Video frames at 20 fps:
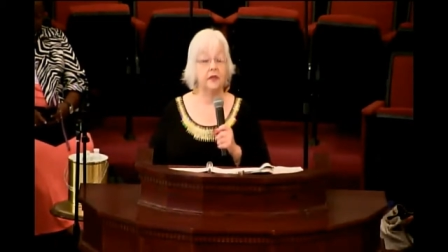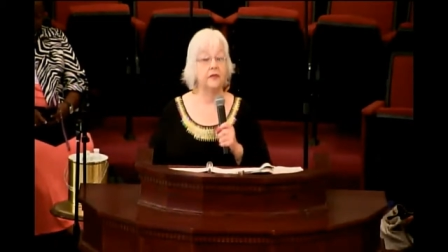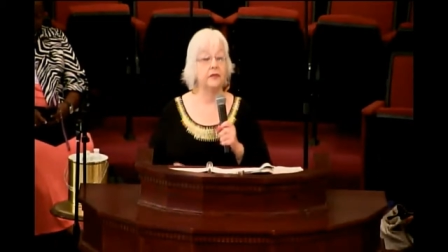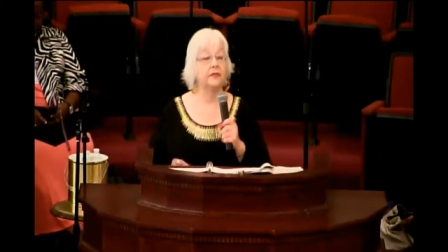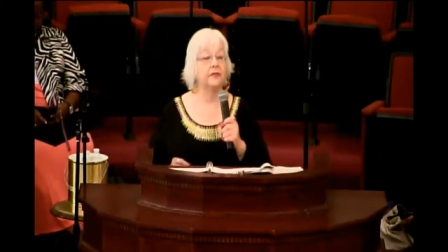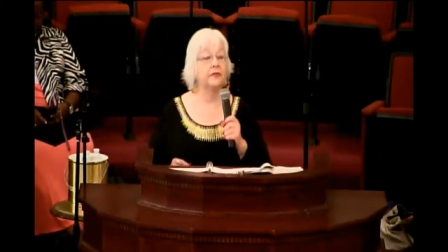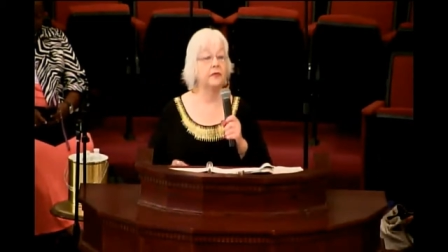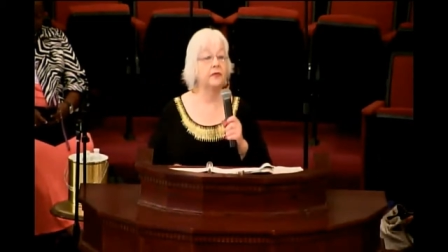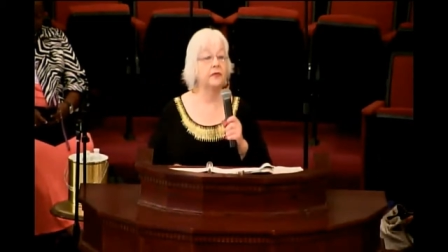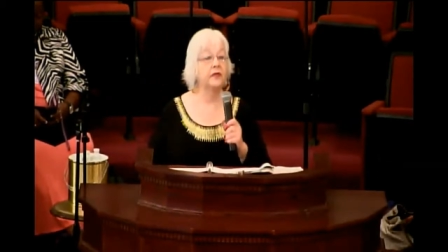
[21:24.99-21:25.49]

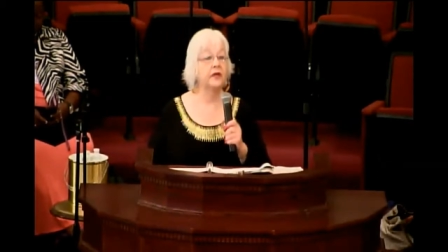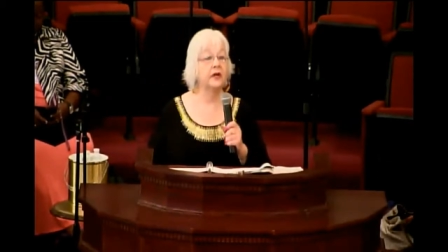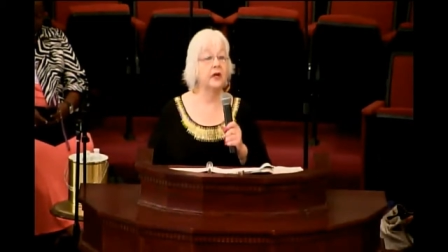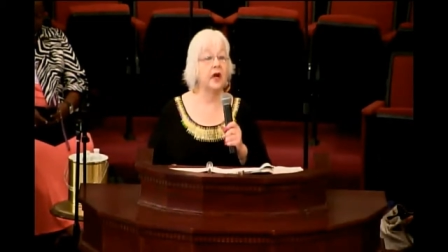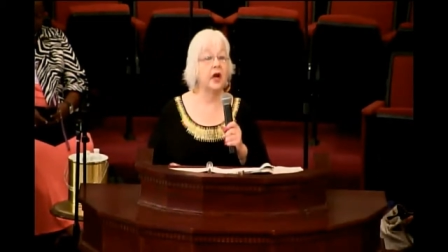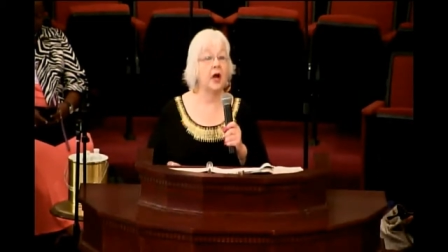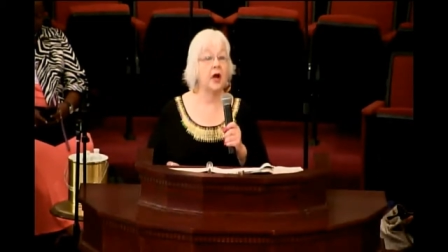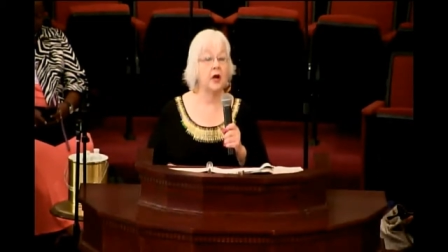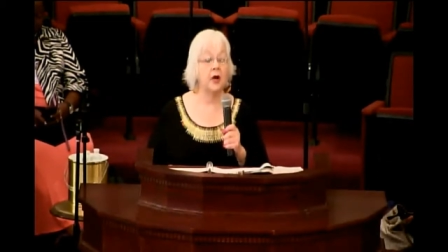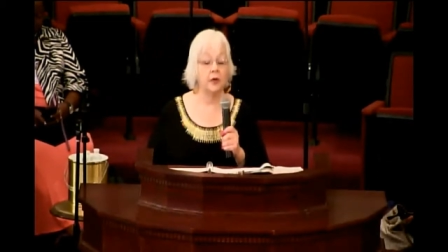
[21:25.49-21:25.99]
through
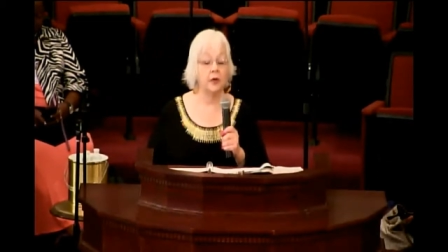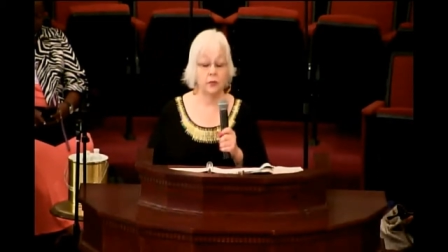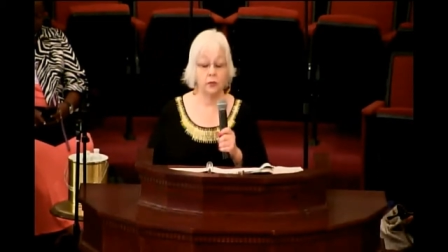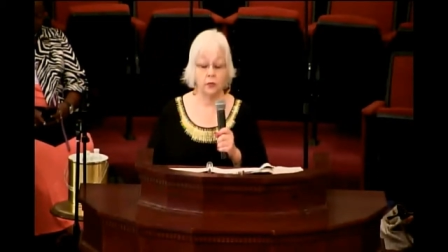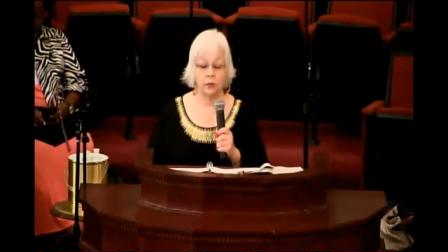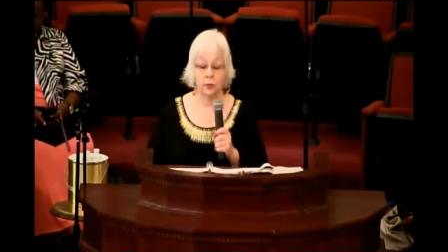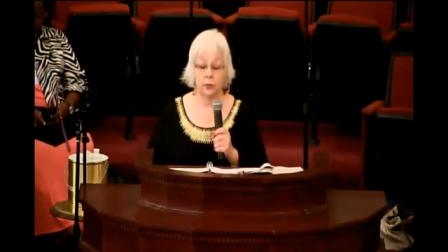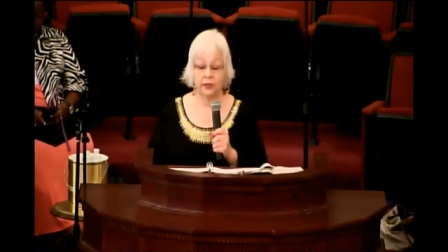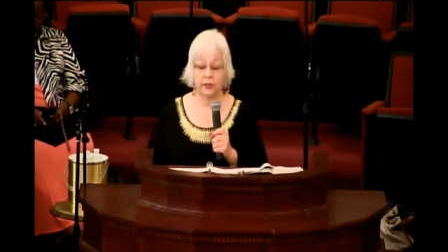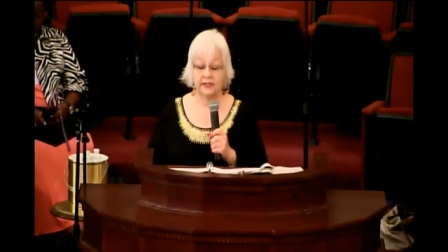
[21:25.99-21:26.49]
their
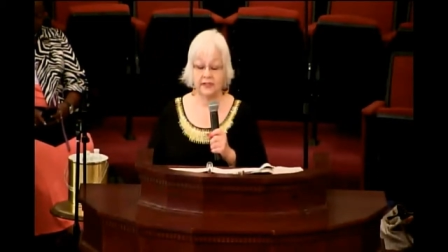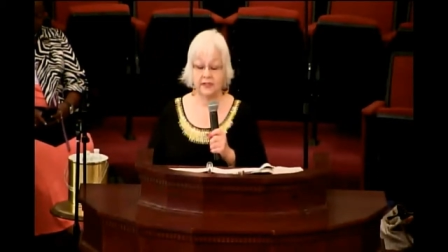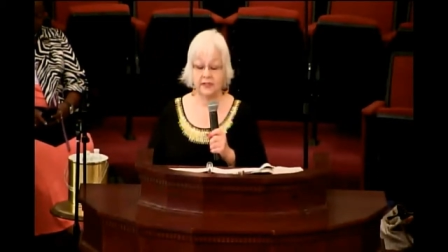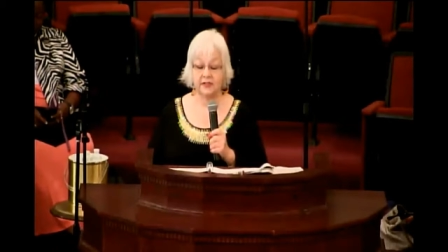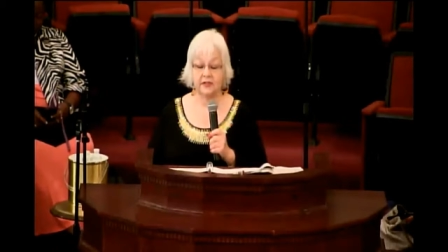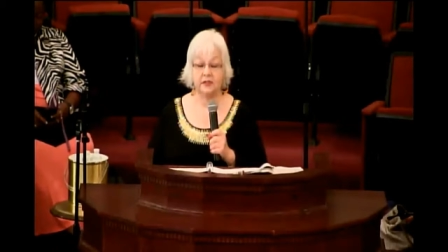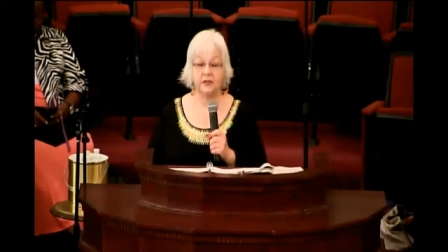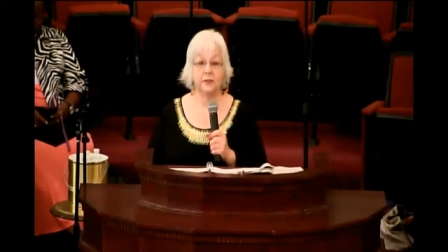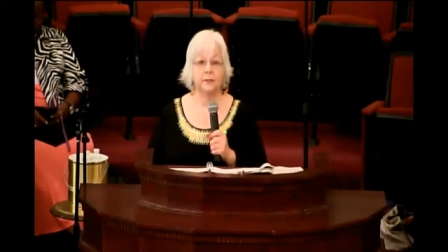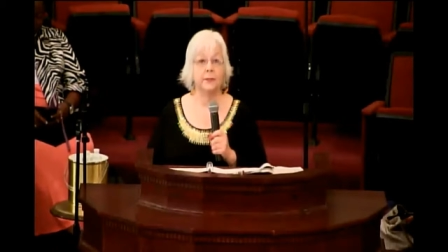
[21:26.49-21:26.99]
own
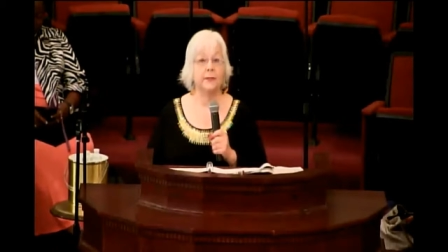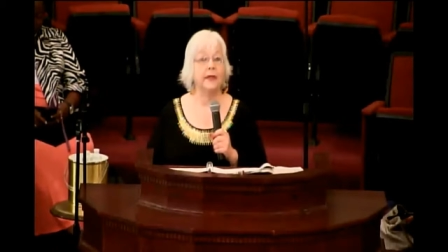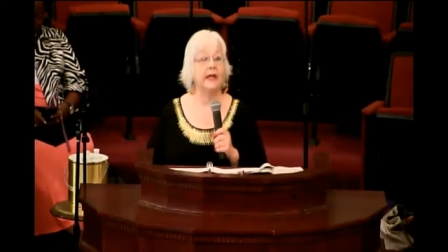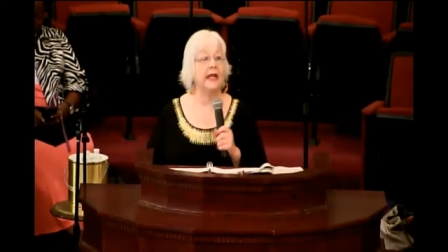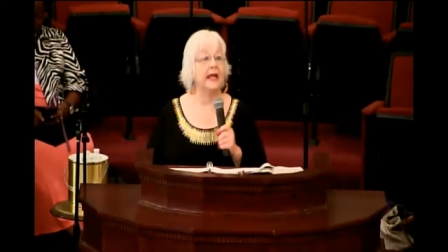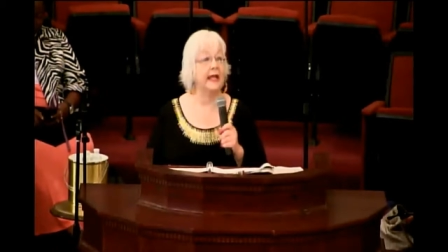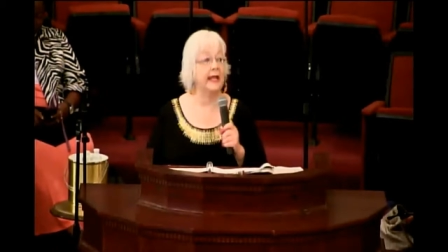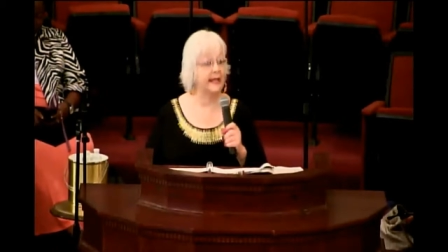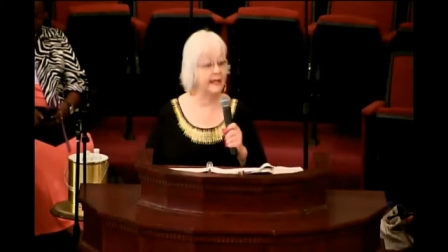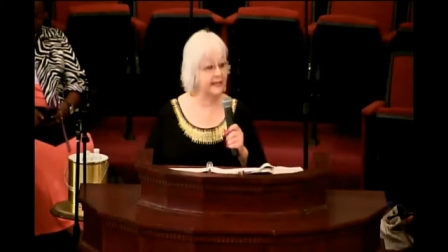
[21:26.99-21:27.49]
wisdom
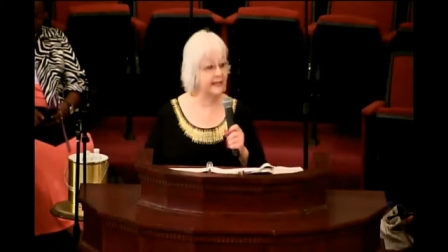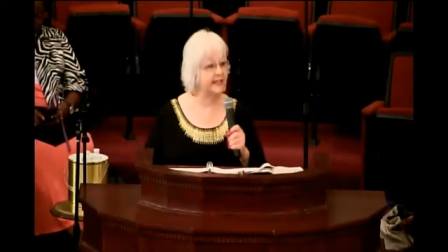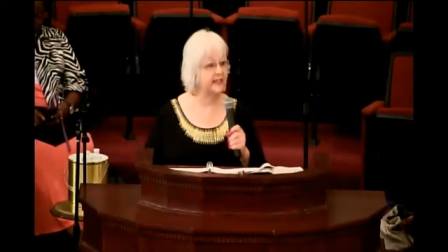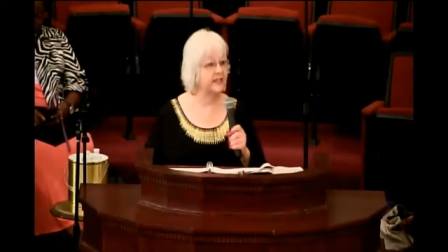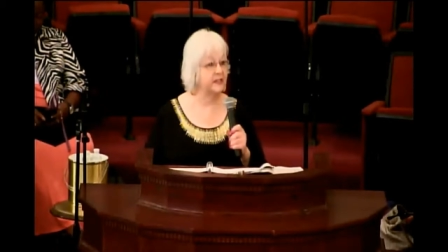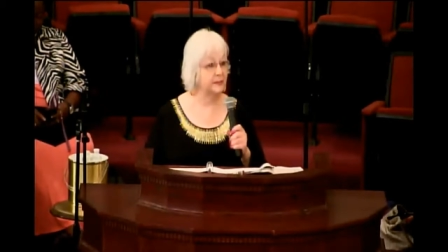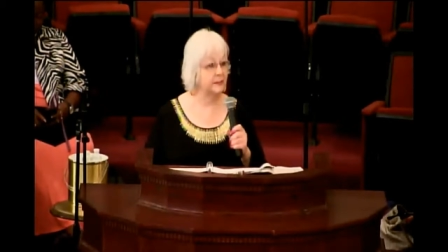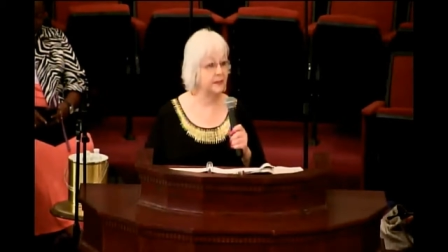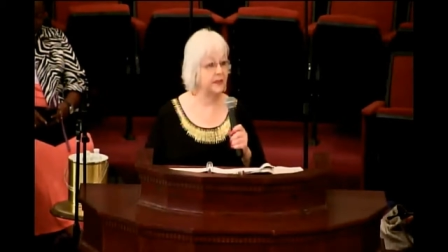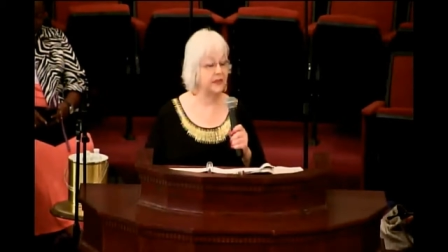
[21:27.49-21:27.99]
and
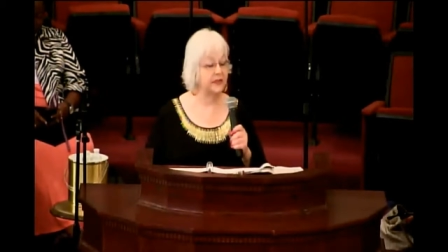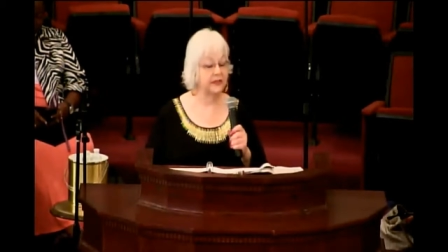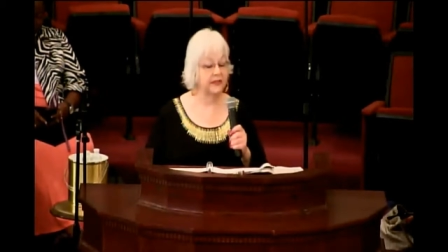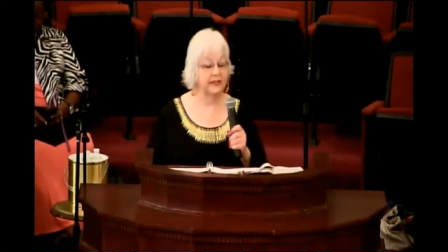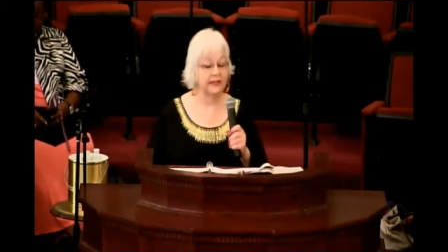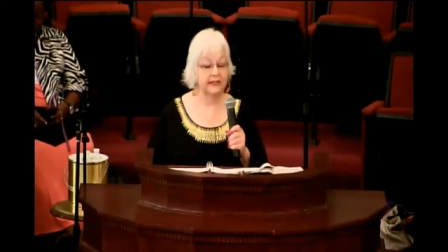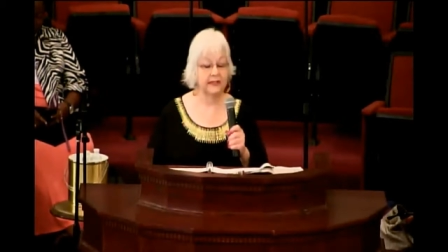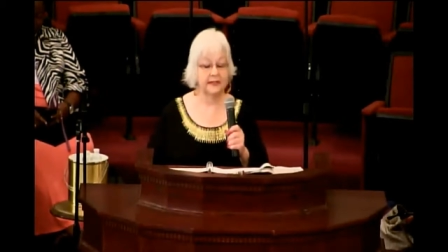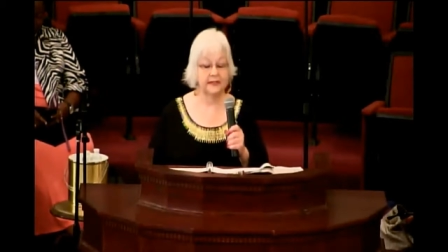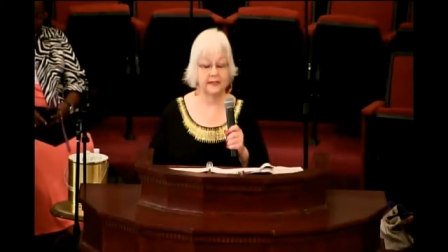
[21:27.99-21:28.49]

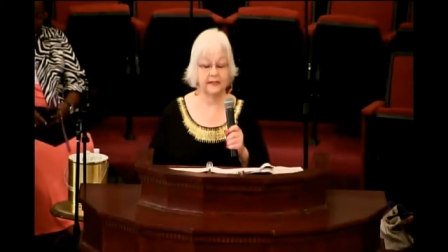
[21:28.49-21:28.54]
experience.